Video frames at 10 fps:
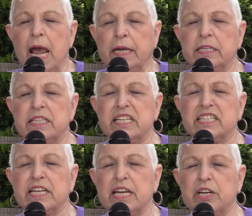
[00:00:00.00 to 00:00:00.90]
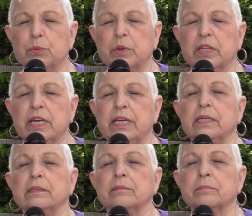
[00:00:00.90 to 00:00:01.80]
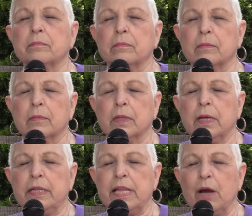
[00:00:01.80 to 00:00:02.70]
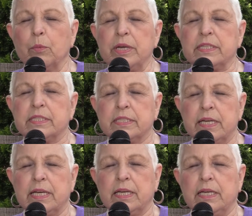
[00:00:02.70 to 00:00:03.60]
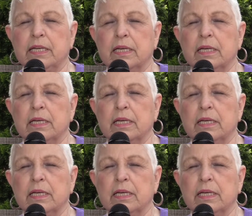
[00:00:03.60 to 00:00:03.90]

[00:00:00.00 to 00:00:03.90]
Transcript: And it is here within that we see